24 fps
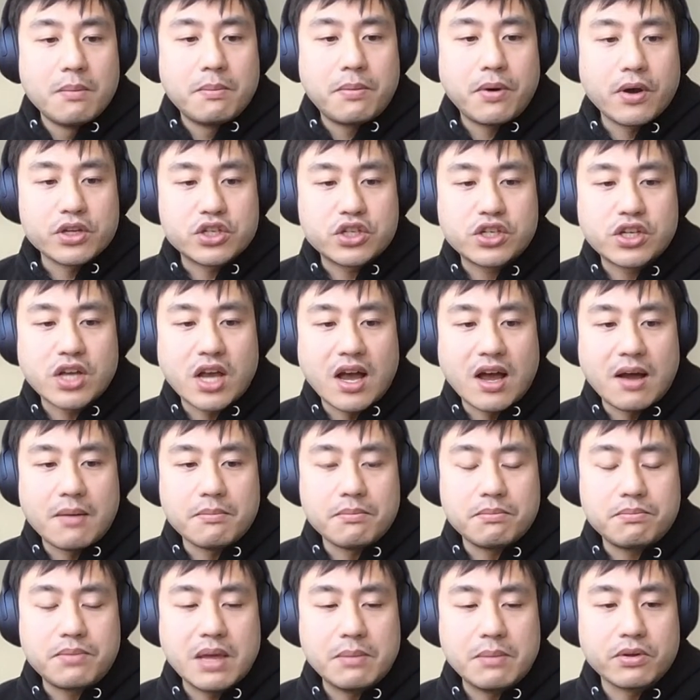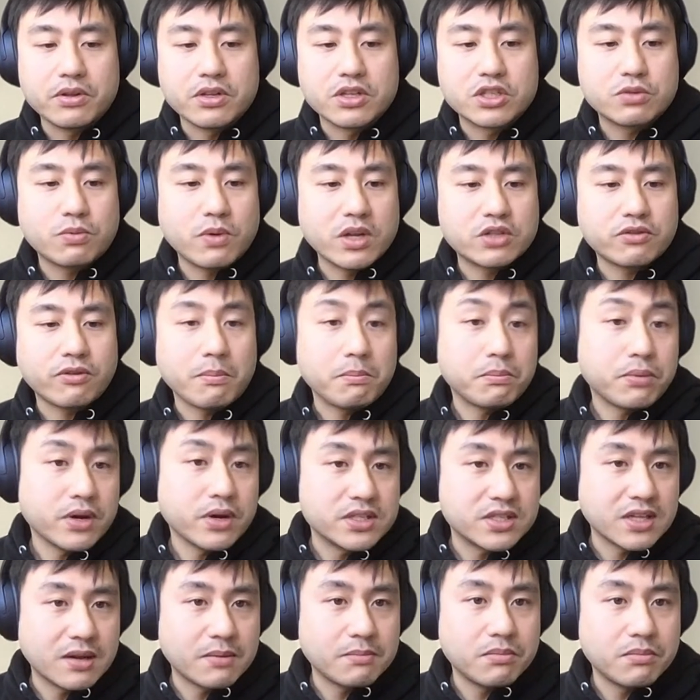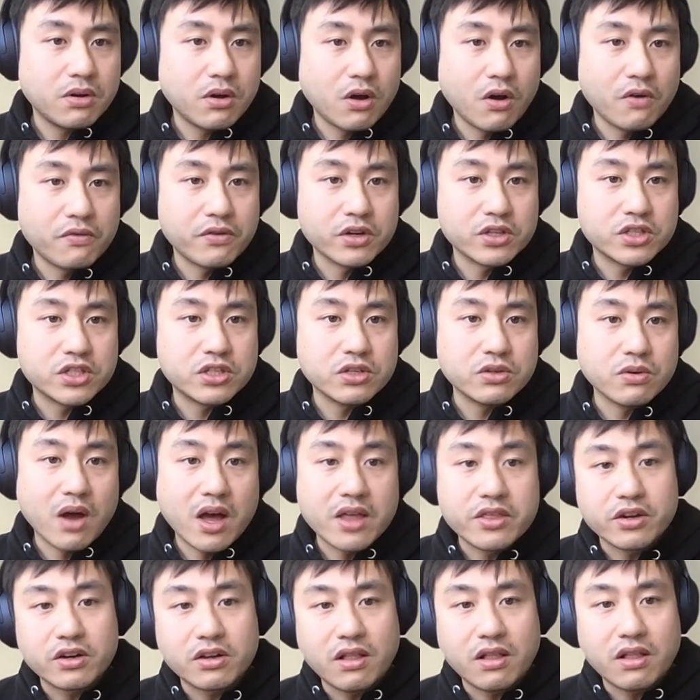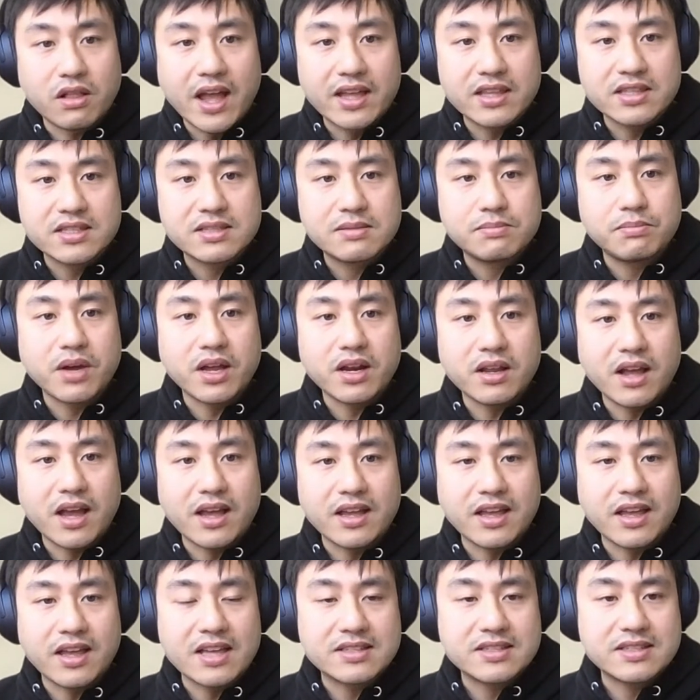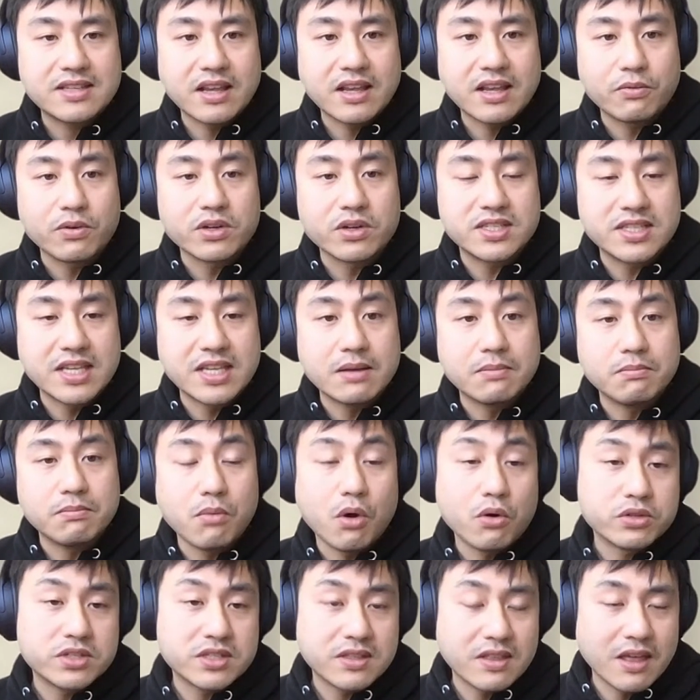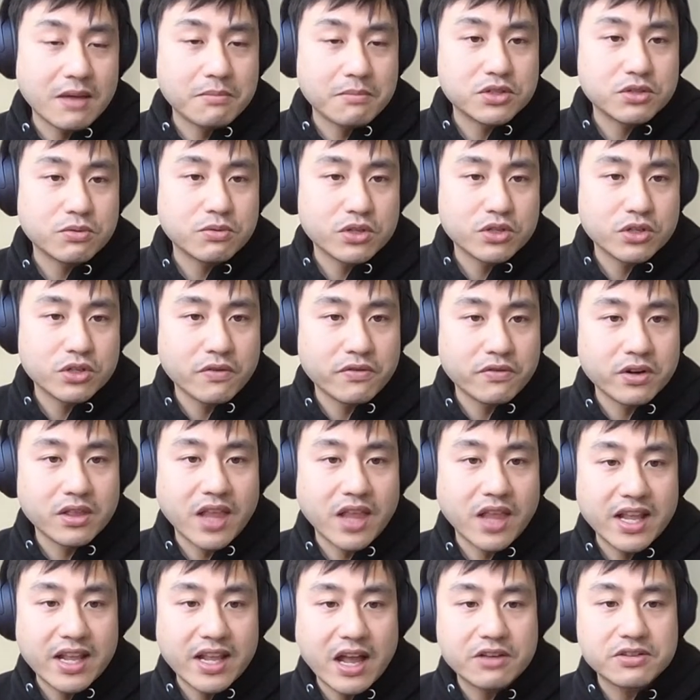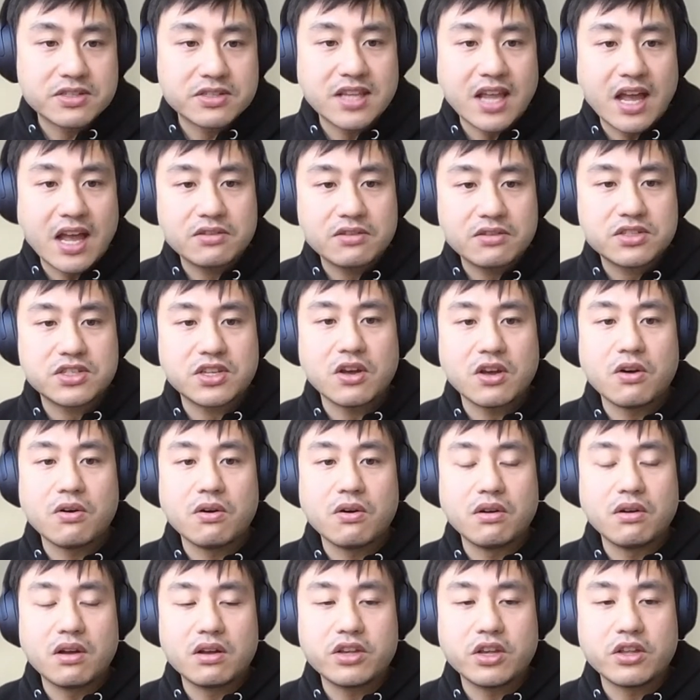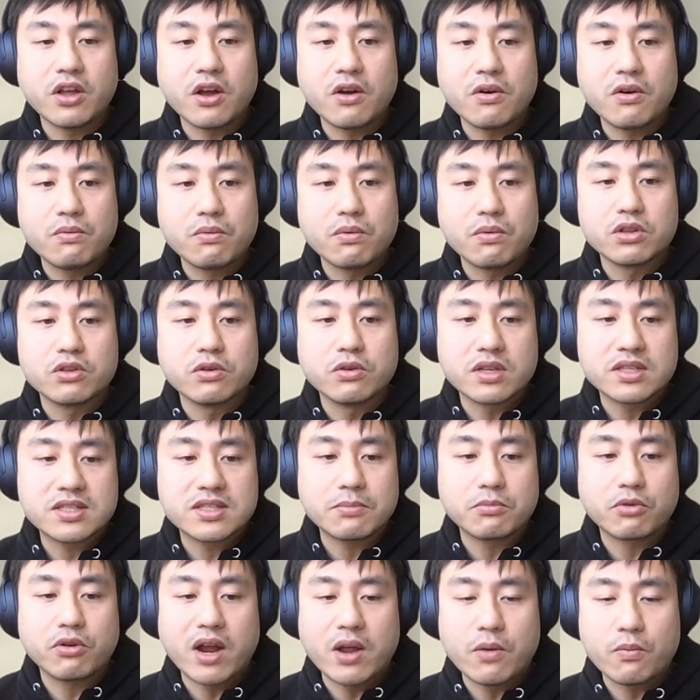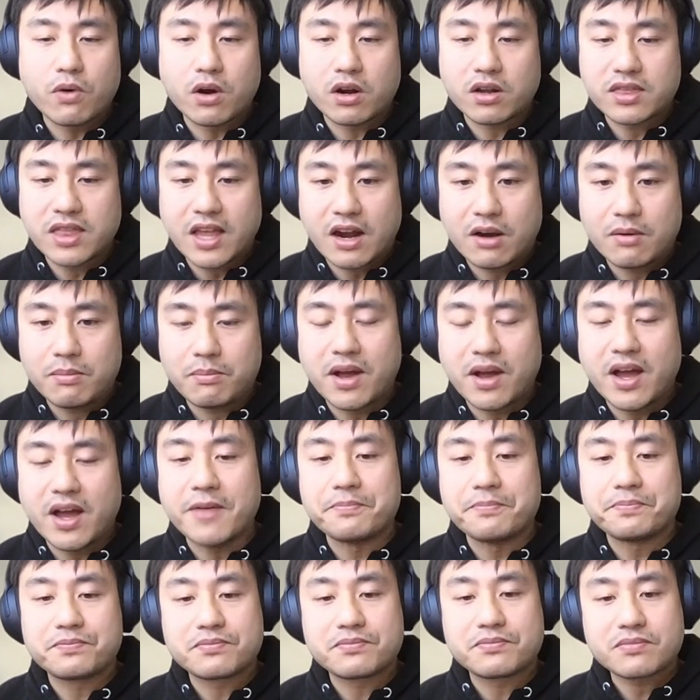push people to switch from Prism over to other clients, but I guess we're seeing most of them switch over to Lighthouse now. So, we're doing some great work there, but